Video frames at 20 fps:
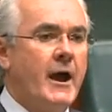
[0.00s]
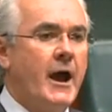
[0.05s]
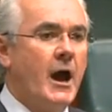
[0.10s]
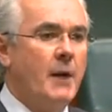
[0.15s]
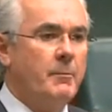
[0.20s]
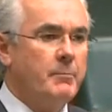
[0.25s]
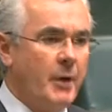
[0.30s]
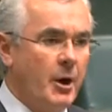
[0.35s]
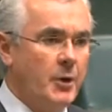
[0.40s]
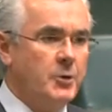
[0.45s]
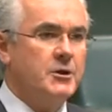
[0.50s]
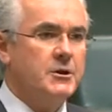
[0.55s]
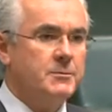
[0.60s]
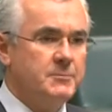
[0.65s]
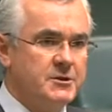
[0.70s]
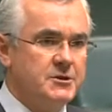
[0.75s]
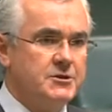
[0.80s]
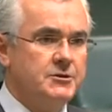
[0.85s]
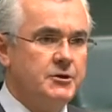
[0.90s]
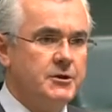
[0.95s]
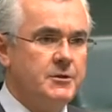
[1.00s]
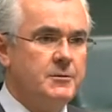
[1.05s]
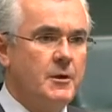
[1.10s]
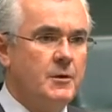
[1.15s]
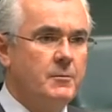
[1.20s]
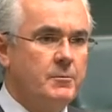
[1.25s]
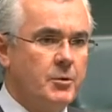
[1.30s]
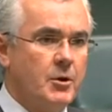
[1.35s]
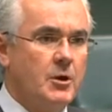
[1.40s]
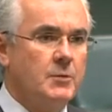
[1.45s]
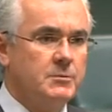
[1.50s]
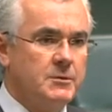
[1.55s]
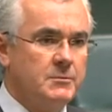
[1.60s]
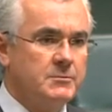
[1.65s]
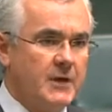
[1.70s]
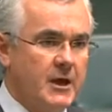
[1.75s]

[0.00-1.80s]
are poker machine problem